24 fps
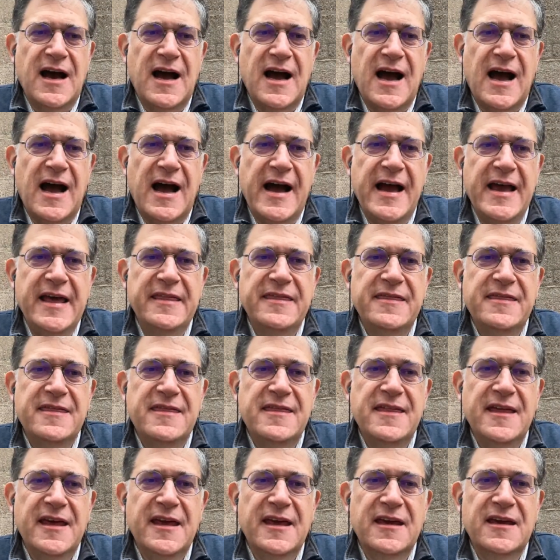I
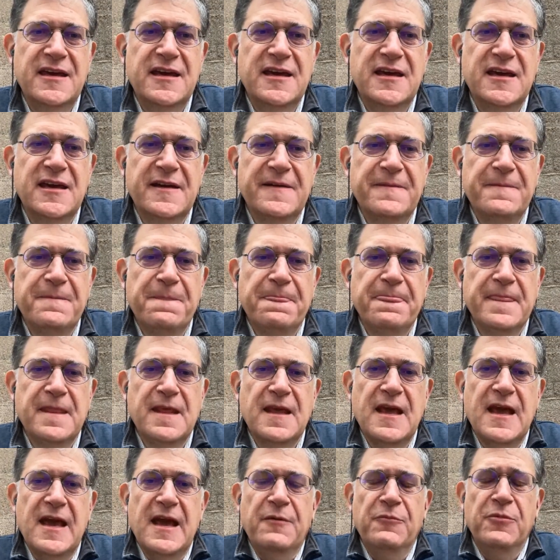think
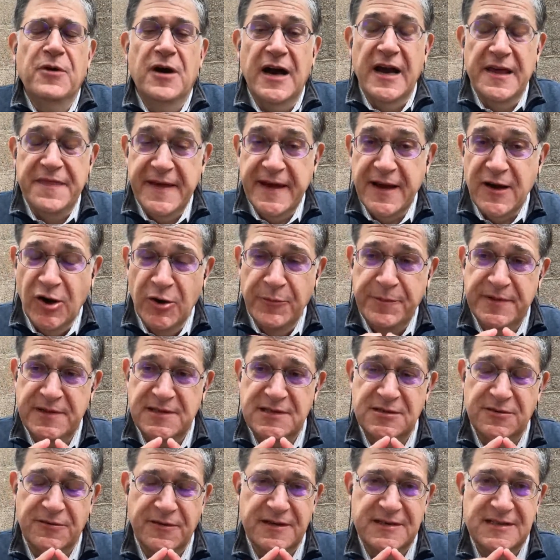open
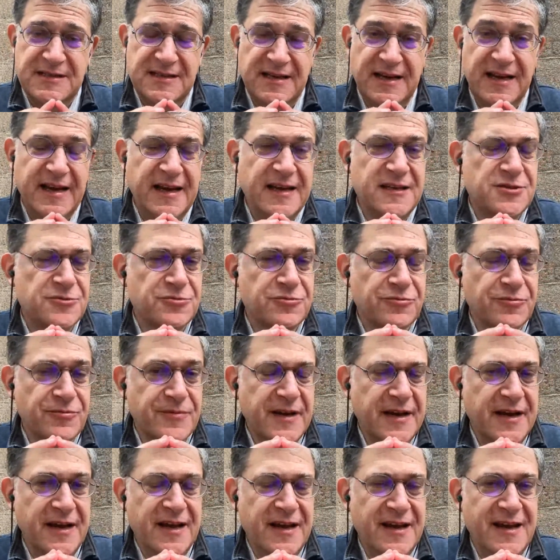source is
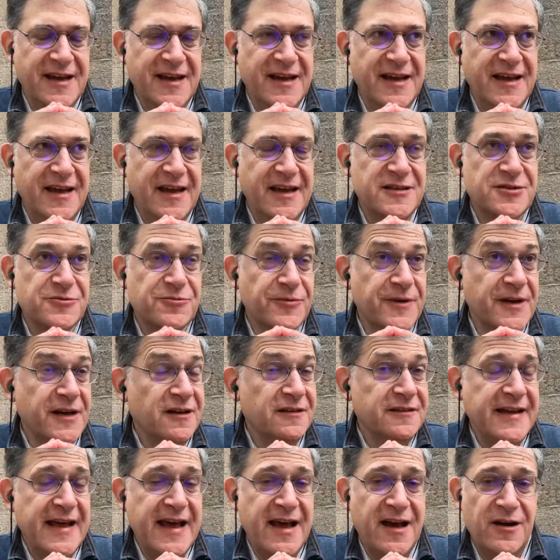real
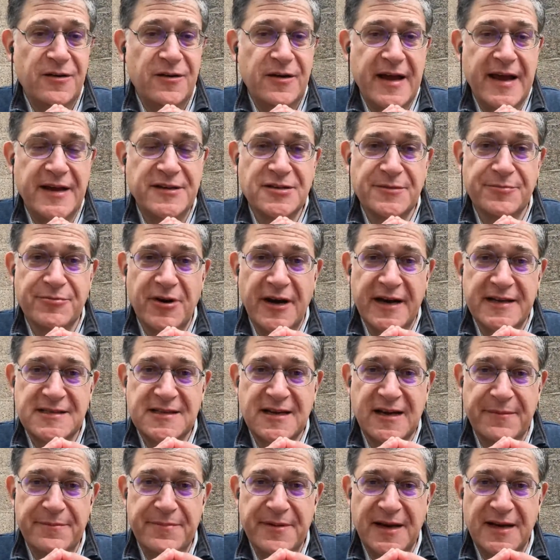now. Enterprise
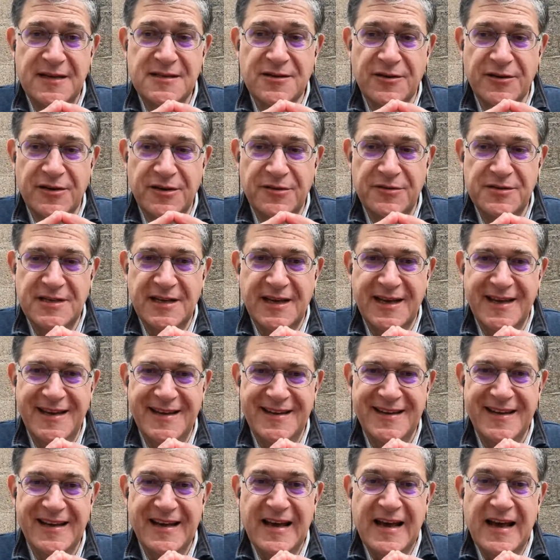companies are using it.
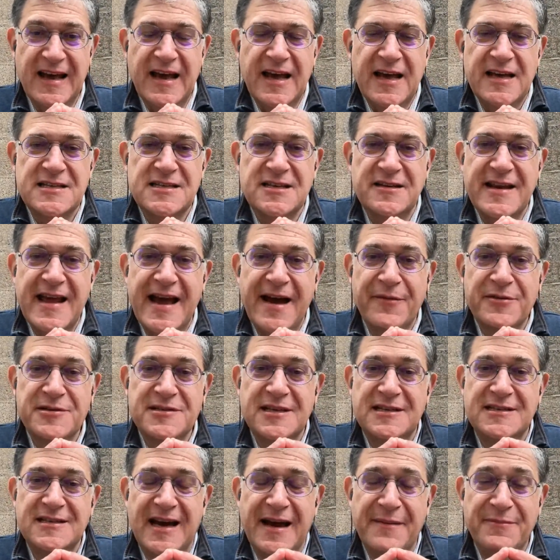So now it's the
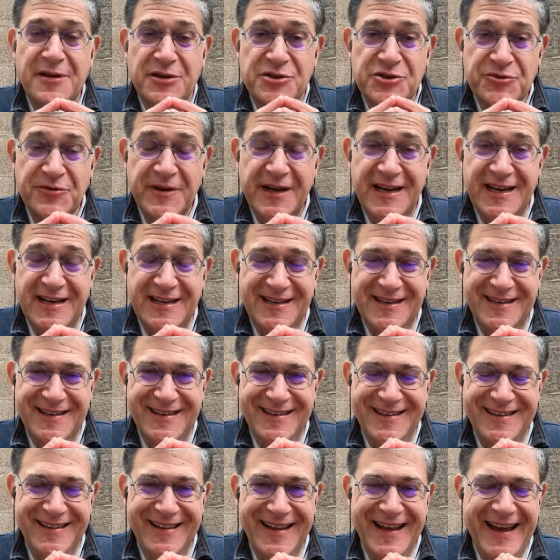time to treat it
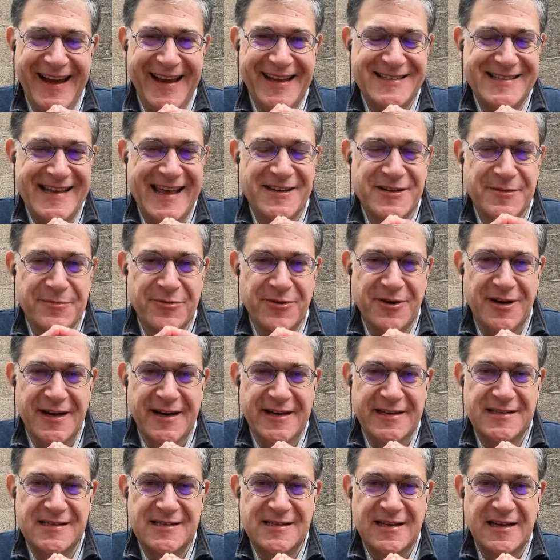like it's
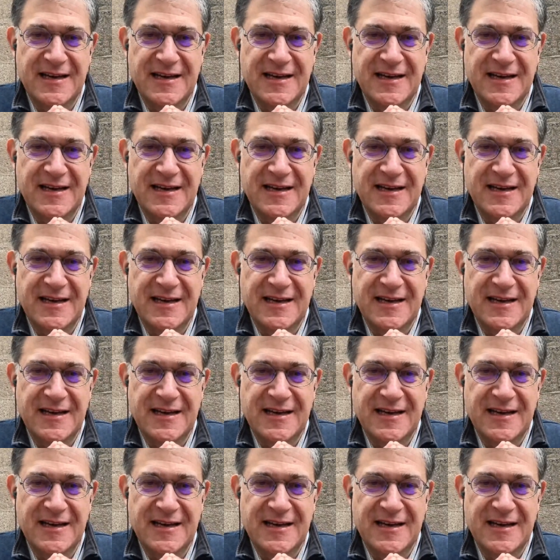enterprise.